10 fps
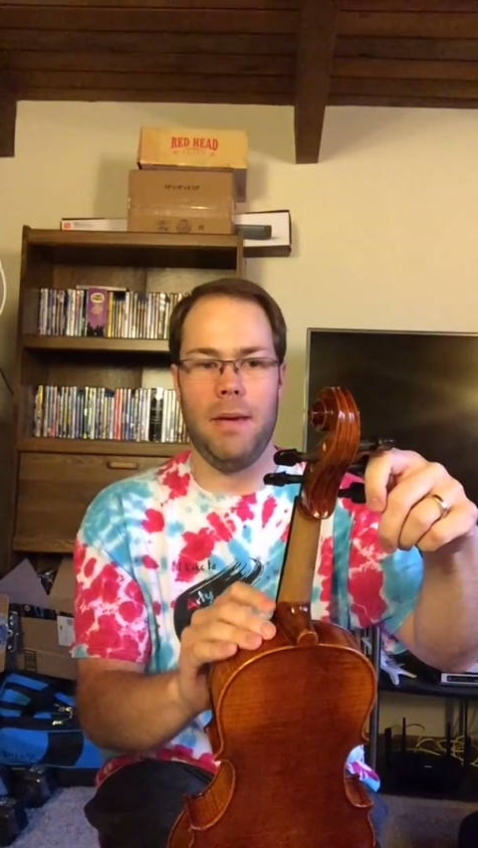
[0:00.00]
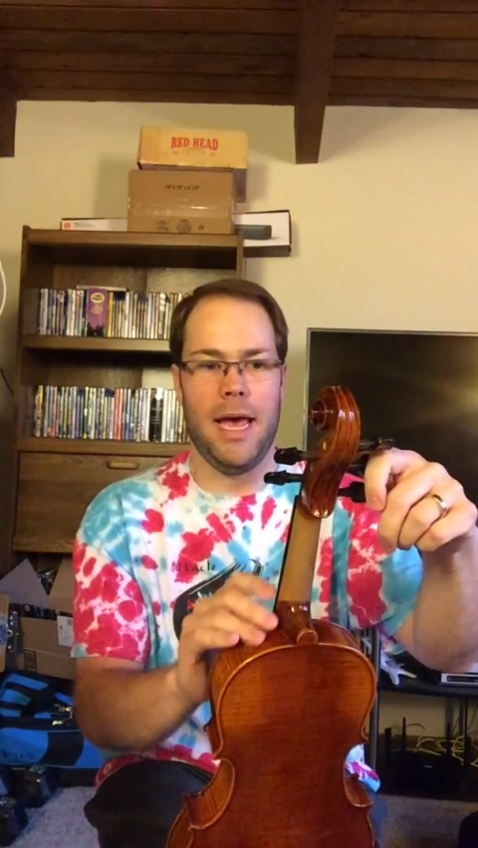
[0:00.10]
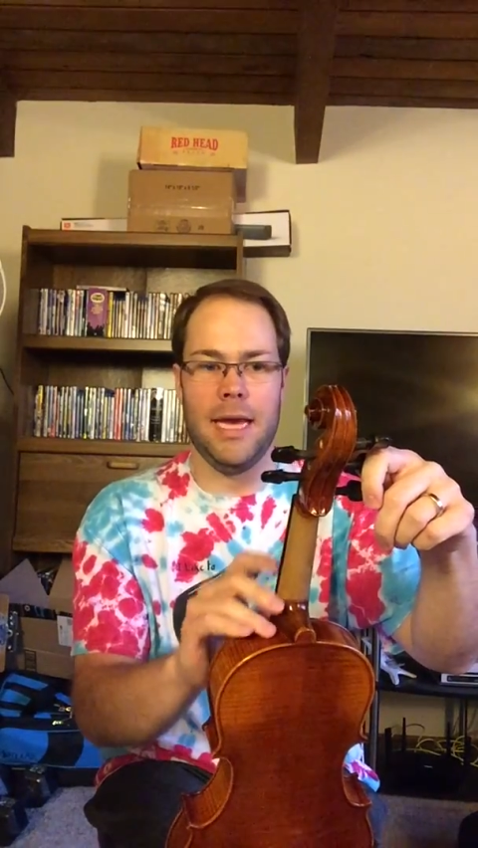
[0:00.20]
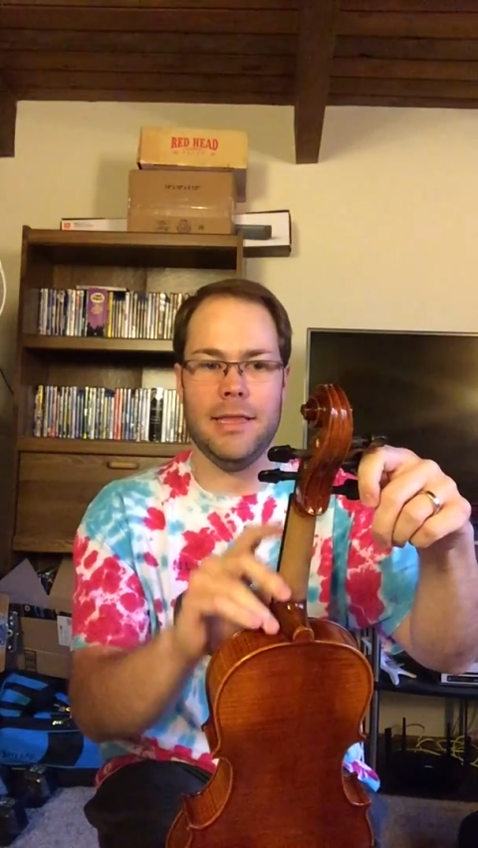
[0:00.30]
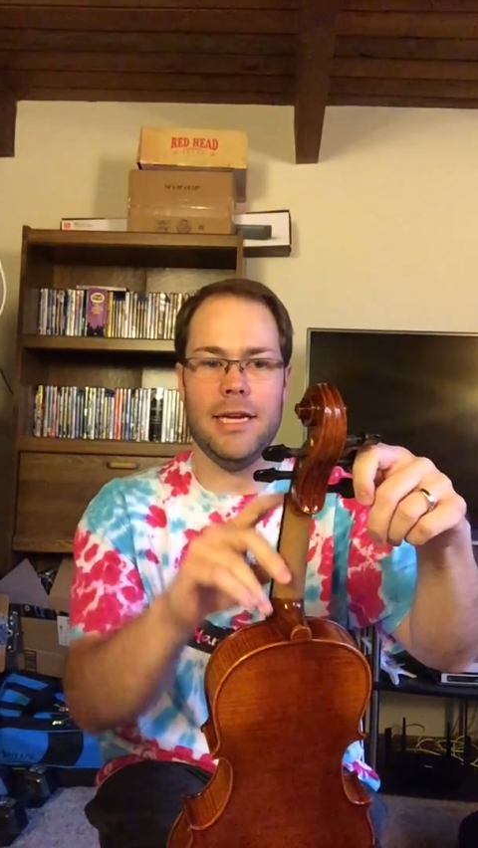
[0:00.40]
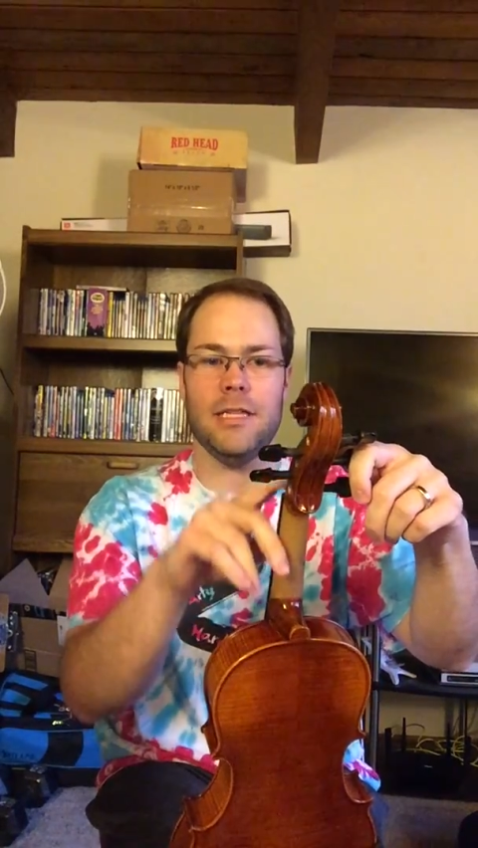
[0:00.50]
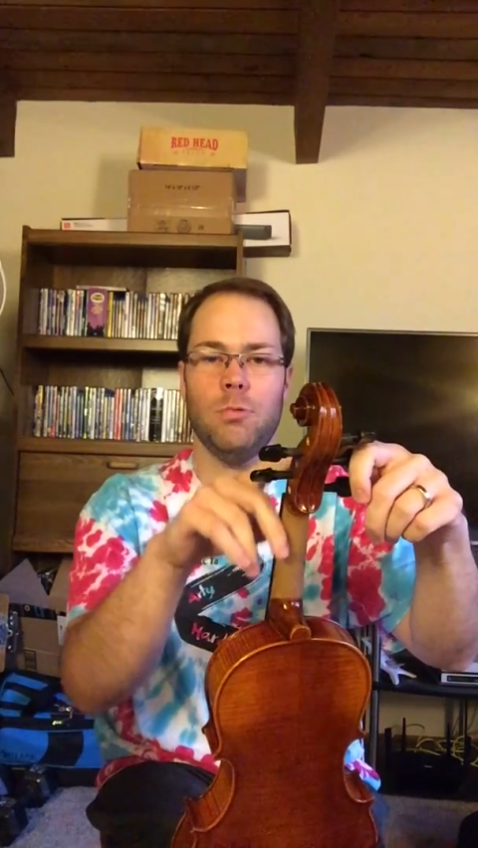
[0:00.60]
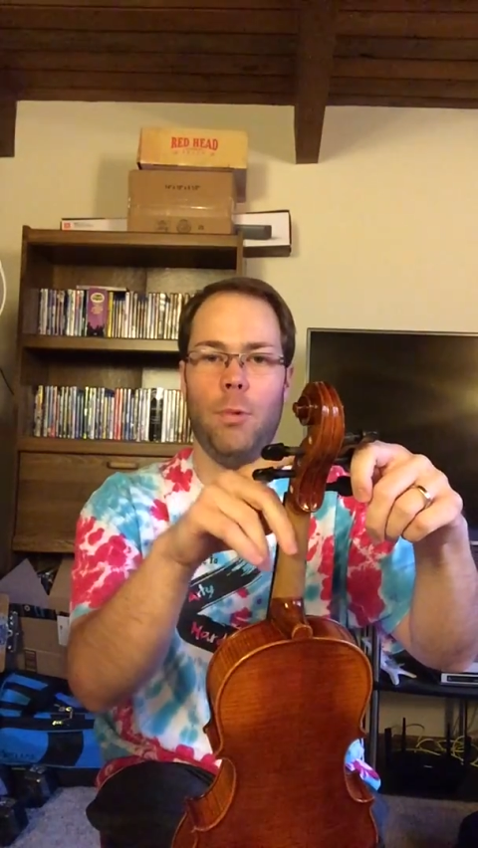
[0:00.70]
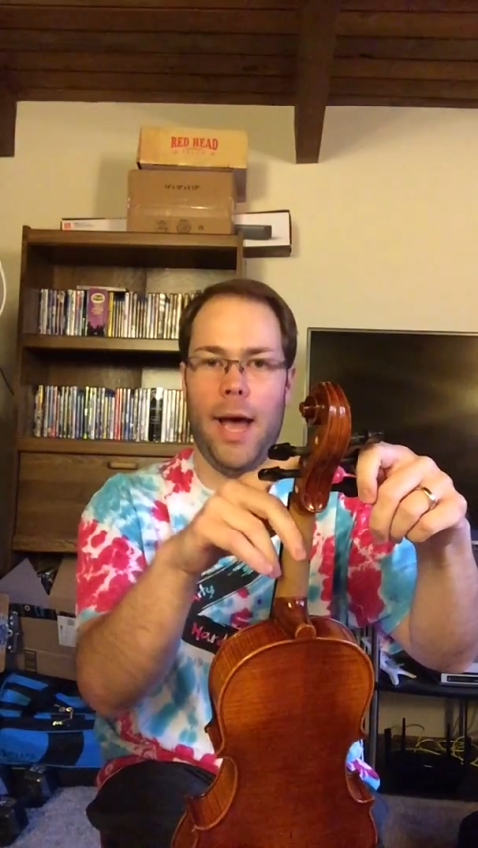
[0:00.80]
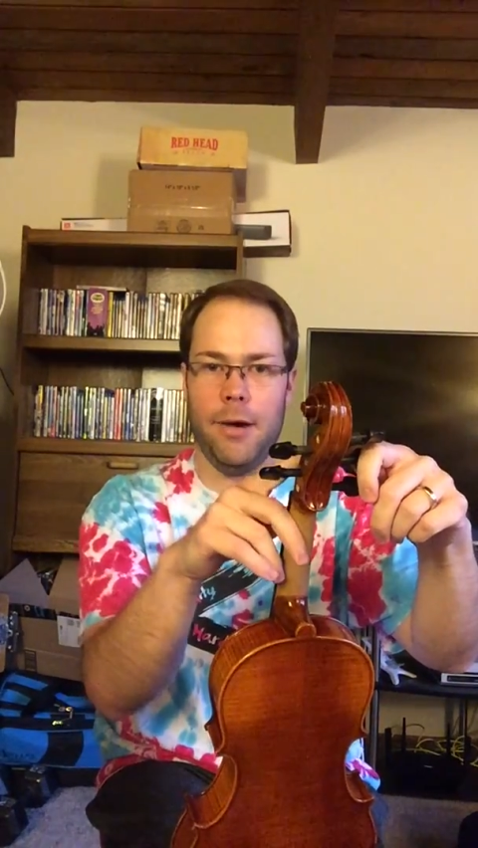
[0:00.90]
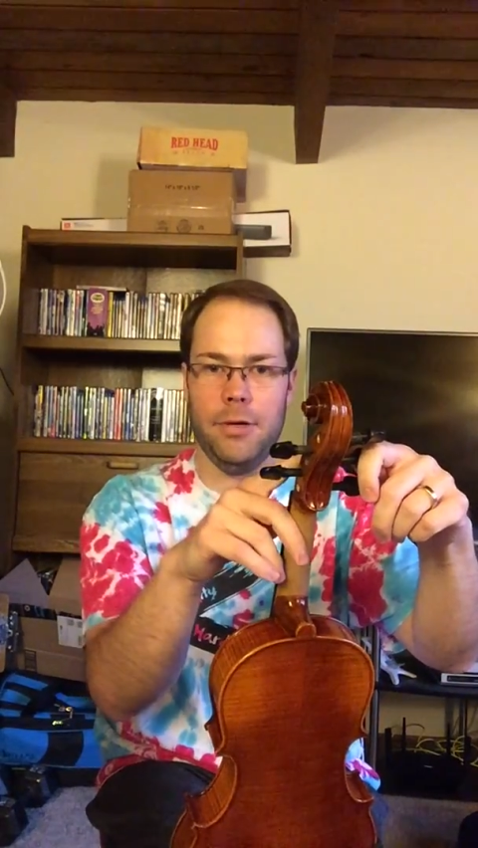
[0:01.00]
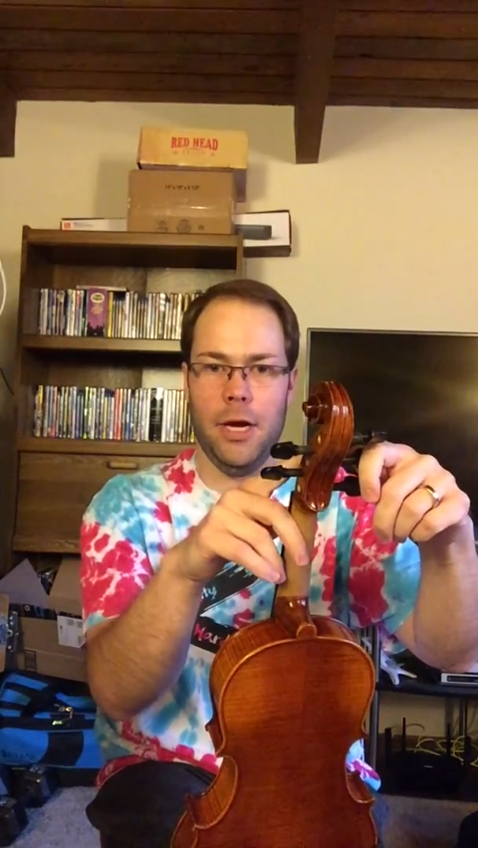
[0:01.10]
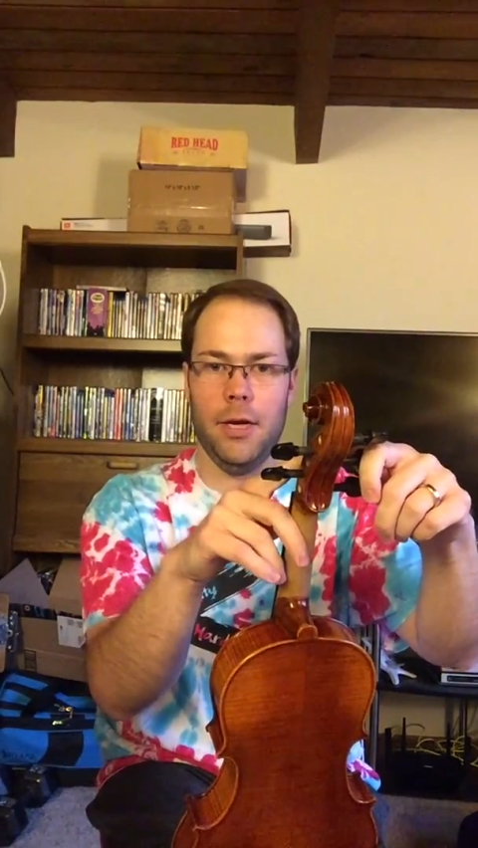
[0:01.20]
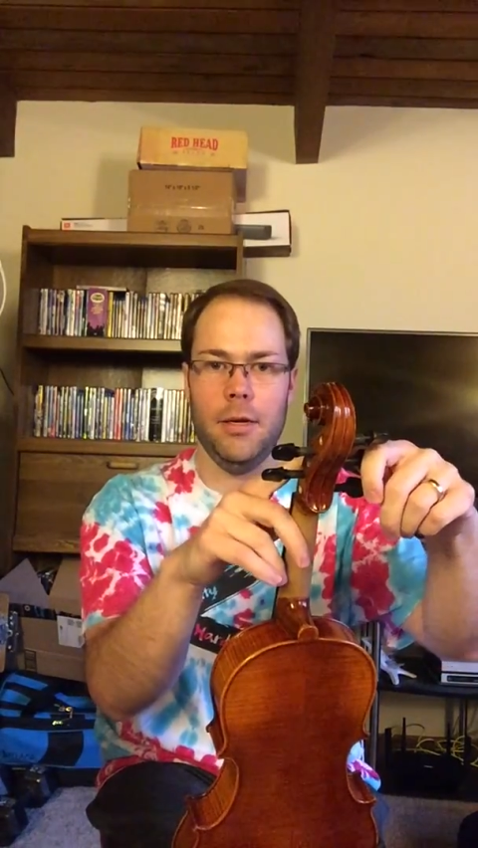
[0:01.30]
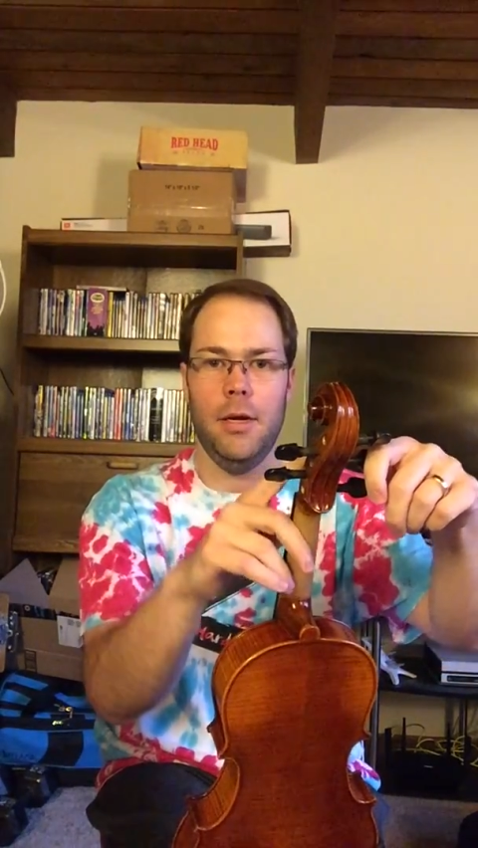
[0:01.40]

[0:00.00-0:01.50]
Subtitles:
peg that it's wound on.